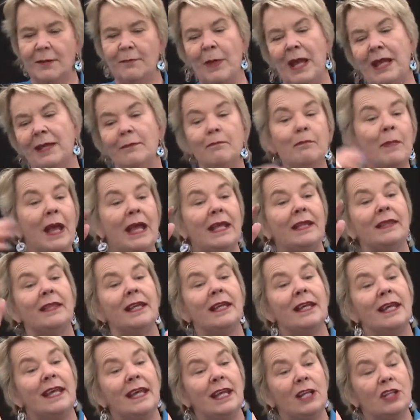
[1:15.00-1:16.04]
make
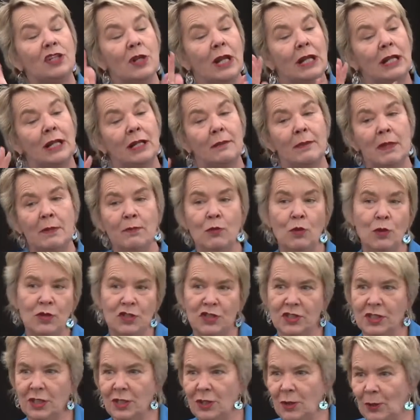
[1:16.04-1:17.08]
the edge a little bit more
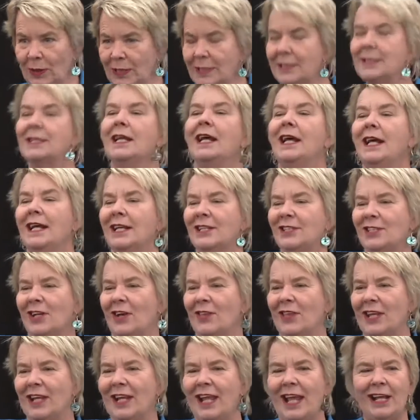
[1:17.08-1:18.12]
sinuous
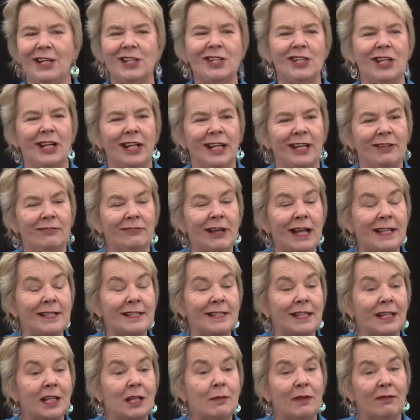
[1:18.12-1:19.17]
so that it actually
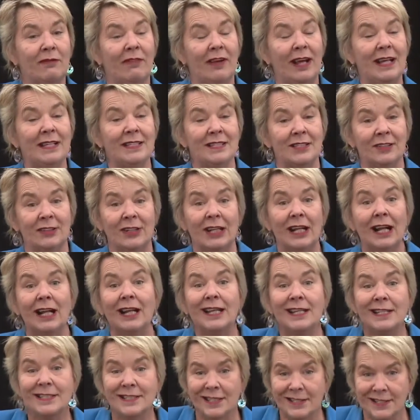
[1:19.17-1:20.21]
runs a little bit faster and
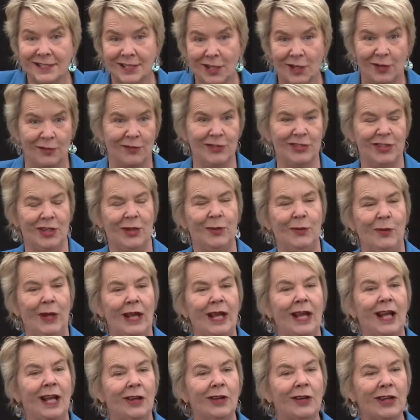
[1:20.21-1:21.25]
cleans itself. So we're
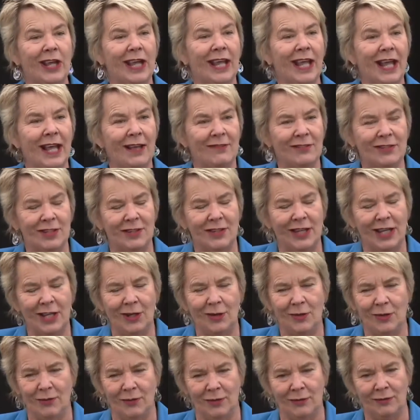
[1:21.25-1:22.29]
looking after the
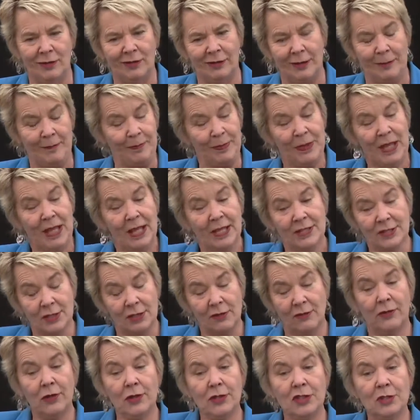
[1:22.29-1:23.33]
health of the river. So
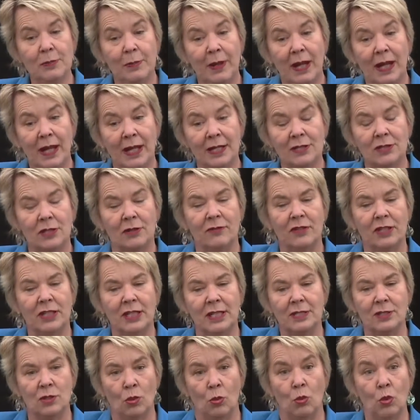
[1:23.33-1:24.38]
the first part of it
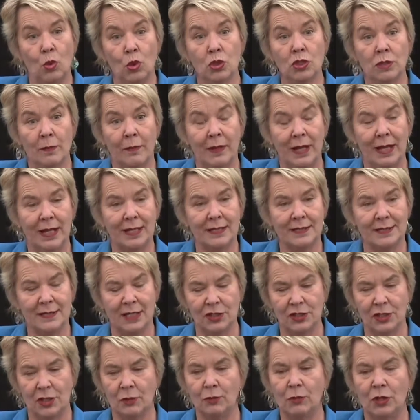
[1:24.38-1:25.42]
is the watermark
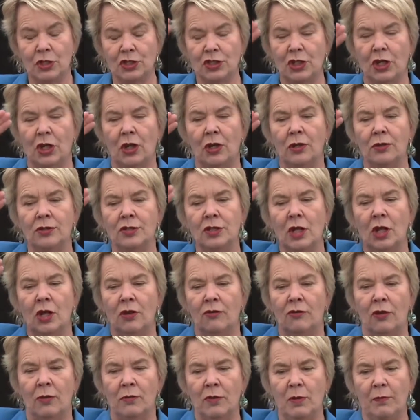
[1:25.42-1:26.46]
section, which goes
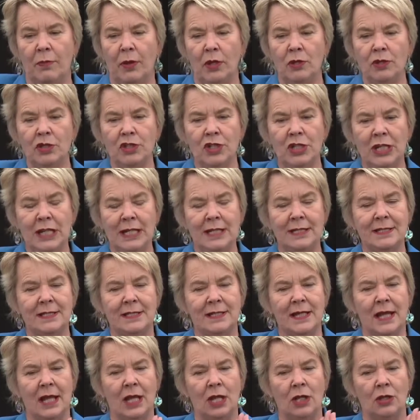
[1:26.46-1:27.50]
from the boat sheds
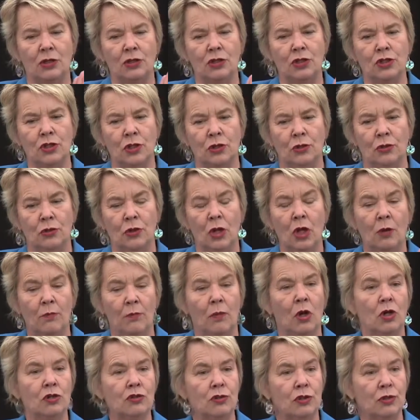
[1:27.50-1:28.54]
down to
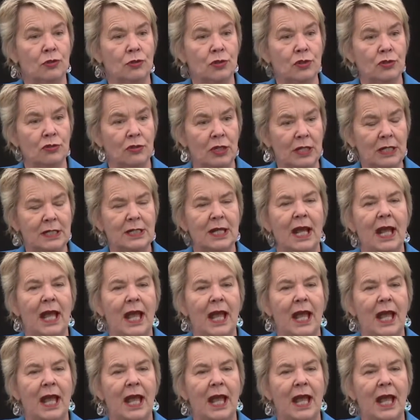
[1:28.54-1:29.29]
Montreal Street.